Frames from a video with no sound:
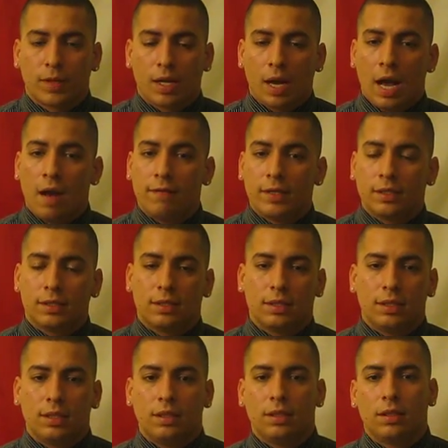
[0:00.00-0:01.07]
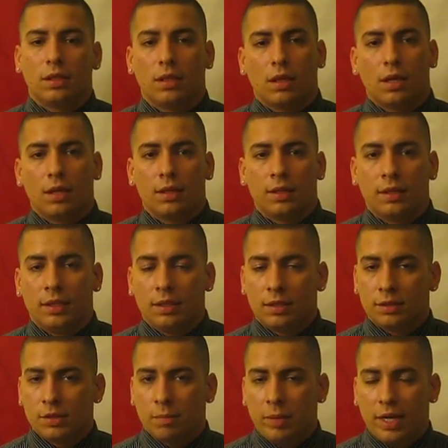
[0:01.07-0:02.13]
obviously the
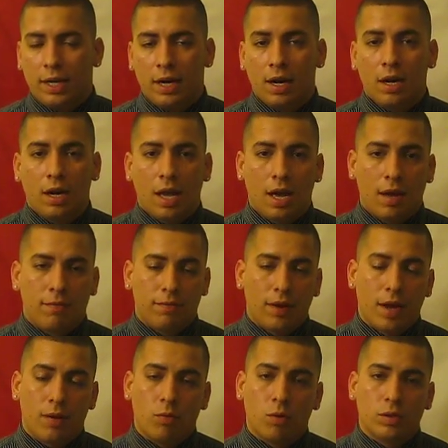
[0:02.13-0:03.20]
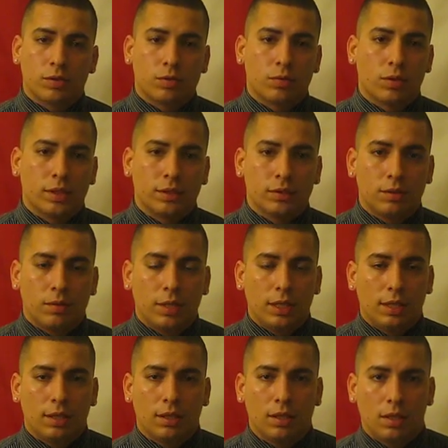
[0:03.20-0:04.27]
Japan Airline Flight
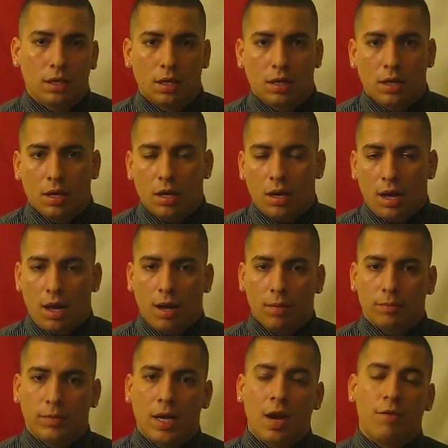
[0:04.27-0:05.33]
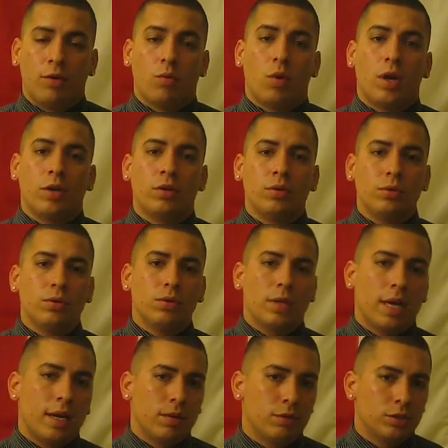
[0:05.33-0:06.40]
123, everyone knew
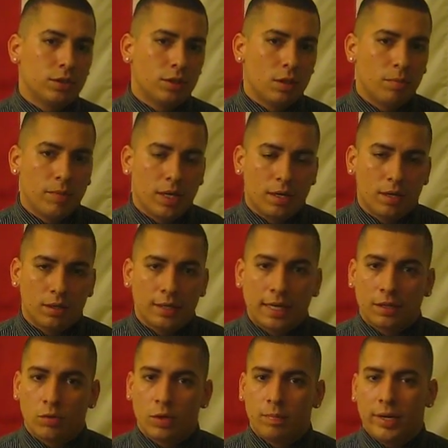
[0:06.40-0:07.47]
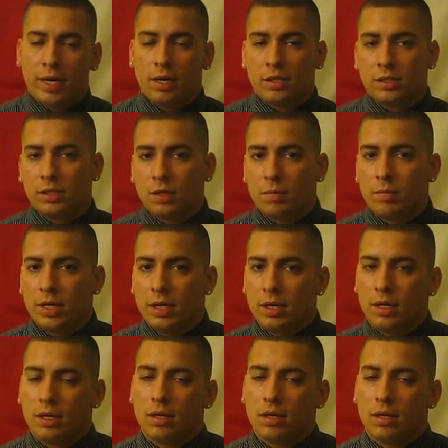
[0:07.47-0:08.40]
that it should have been, that the repair should have been